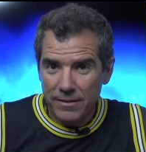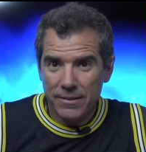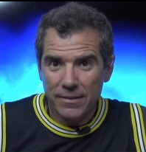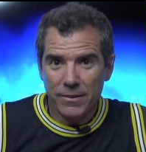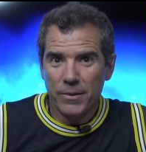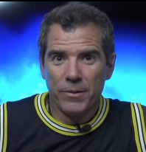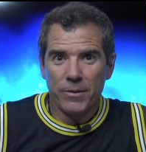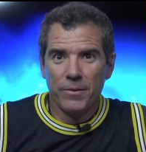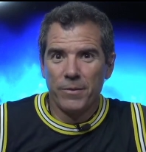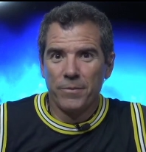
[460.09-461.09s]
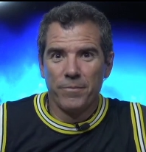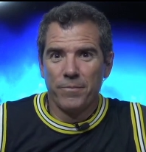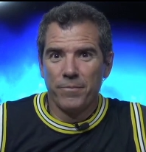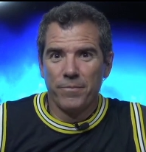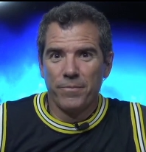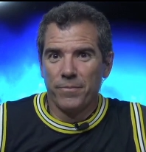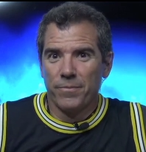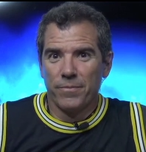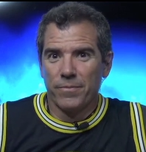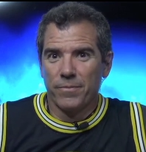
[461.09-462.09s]

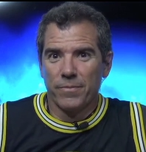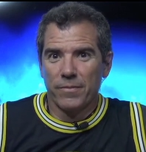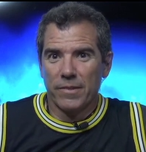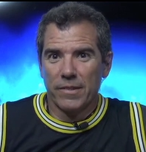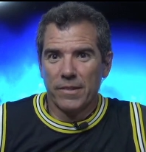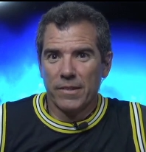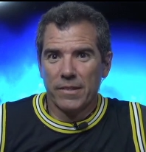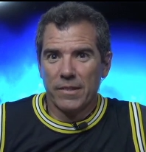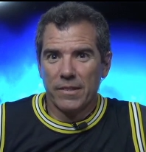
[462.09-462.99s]
(silence)